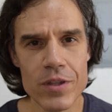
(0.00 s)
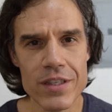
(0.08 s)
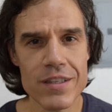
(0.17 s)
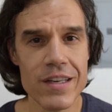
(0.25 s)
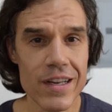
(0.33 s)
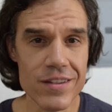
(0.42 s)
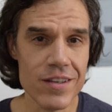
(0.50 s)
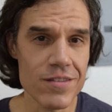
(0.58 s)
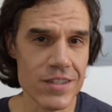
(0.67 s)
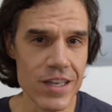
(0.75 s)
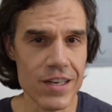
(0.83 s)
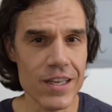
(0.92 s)
Let's get out there and
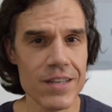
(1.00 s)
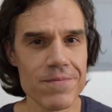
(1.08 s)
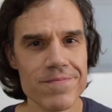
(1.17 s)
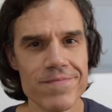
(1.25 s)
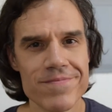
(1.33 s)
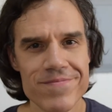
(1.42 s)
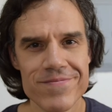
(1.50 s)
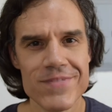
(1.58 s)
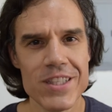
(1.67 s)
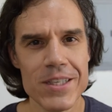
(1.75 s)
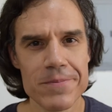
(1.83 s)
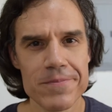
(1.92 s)
skate again. See ya.